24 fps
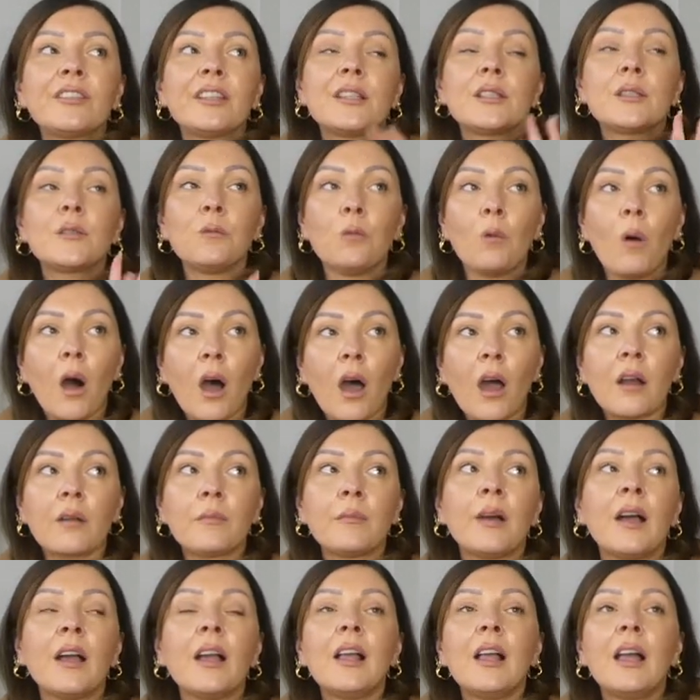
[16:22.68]
it's
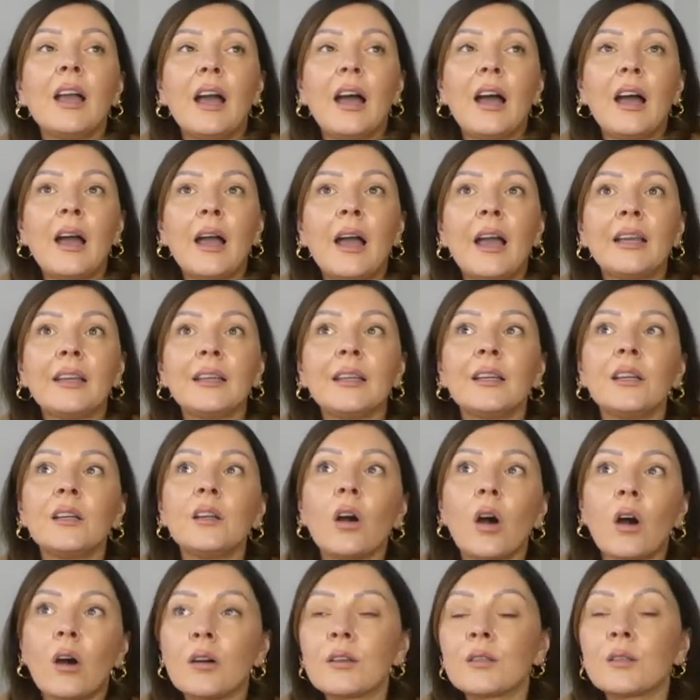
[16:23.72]
warm, it
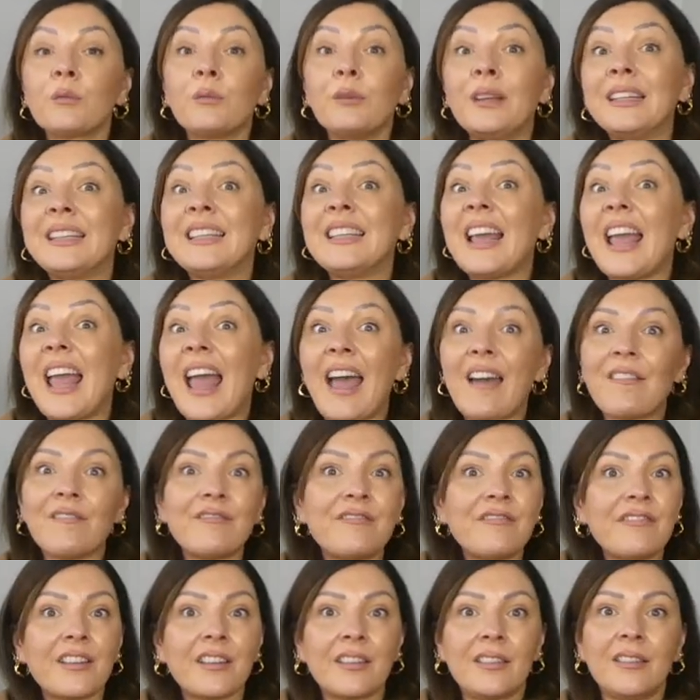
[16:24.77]
goes with
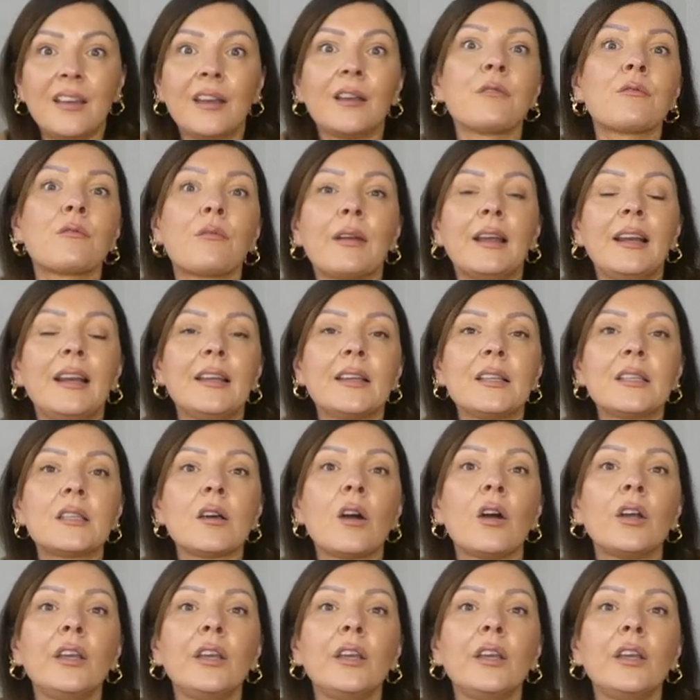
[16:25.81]
everything really. So